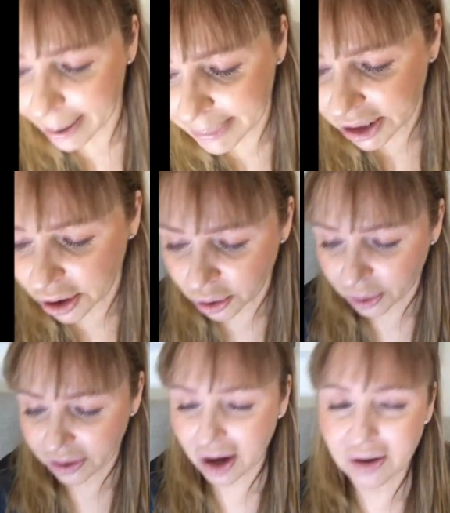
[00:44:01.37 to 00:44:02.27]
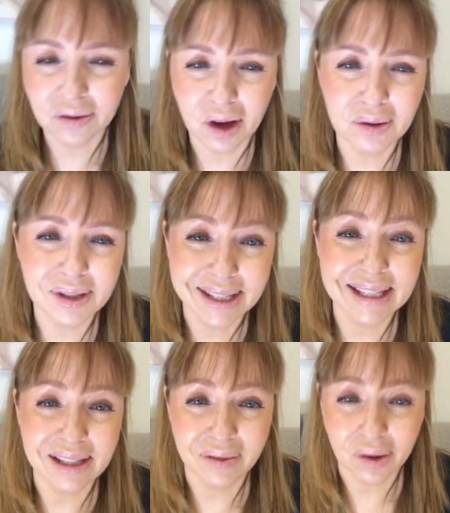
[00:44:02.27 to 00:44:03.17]
So those
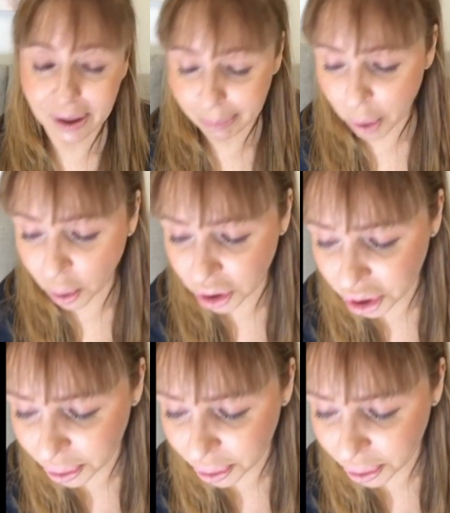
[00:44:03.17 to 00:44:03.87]
things are very important to